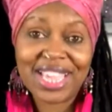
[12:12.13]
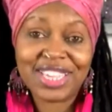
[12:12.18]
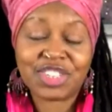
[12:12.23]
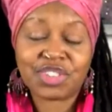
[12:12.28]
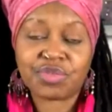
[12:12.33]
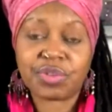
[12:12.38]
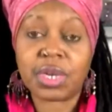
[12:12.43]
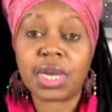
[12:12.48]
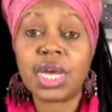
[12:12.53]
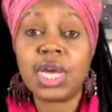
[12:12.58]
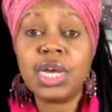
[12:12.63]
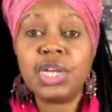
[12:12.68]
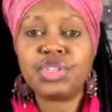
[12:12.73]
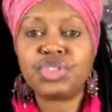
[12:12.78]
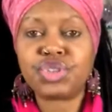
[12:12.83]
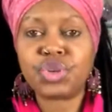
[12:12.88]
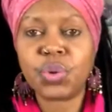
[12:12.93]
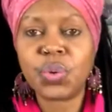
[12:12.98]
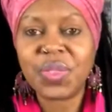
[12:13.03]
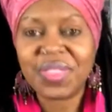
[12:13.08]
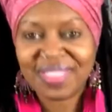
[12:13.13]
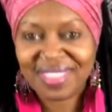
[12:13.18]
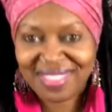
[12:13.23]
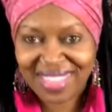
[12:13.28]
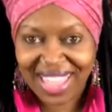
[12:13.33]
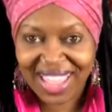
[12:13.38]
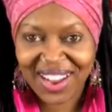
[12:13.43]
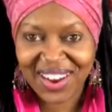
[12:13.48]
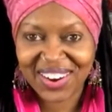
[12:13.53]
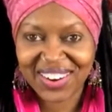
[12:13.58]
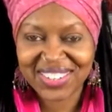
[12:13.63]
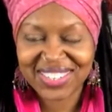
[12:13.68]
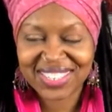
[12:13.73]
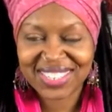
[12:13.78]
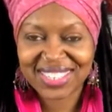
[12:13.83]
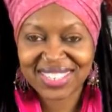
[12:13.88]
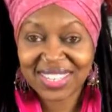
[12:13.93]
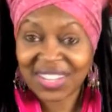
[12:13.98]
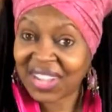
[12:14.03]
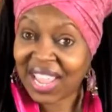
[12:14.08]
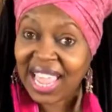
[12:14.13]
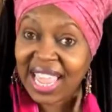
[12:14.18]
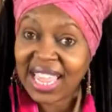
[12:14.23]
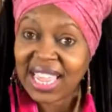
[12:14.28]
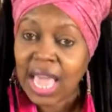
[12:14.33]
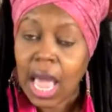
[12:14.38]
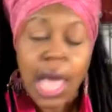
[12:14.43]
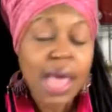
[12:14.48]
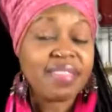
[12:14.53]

history to theirs, okay?